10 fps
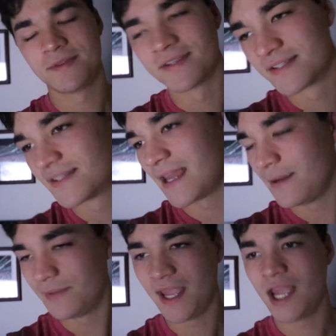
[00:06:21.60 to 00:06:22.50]
the
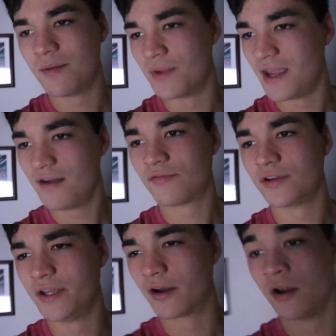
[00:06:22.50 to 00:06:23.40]
same game every
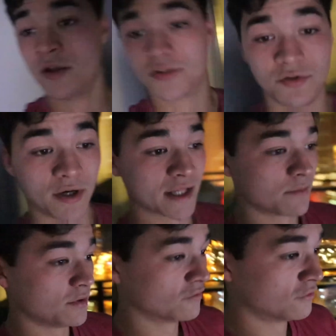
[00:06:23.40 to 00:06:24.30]
year. Still got the
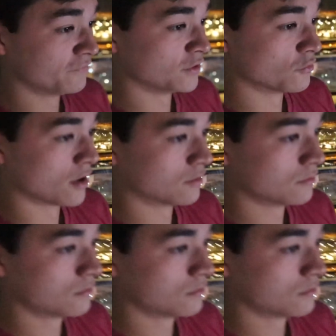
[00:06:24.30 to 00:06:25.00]
beautiful view, though.